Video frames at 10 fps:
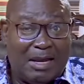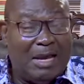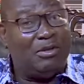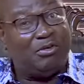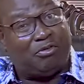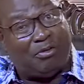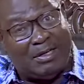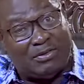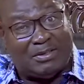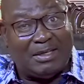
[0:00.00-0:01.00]
Are you
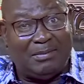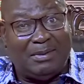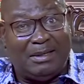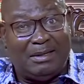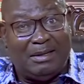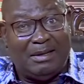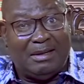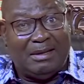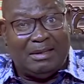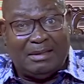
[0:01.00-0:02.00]
trying to tell me
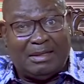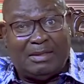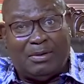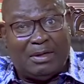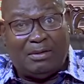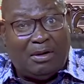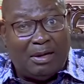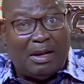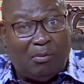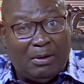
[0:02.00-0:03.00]
that they were
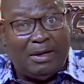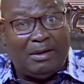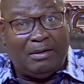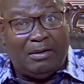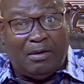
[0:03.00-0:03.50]
not aware